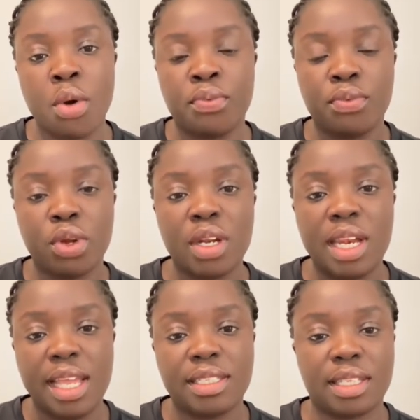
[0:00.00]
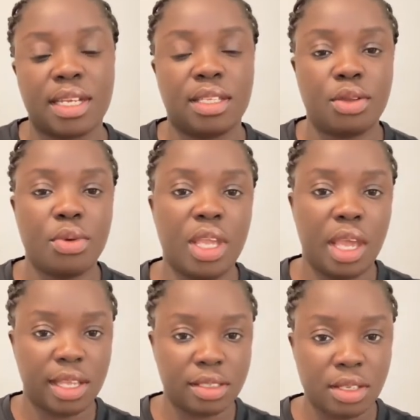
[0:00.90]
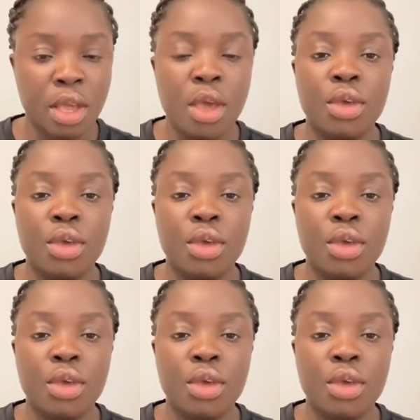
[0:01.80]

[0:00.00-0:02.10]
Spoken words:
of not less than 3 years.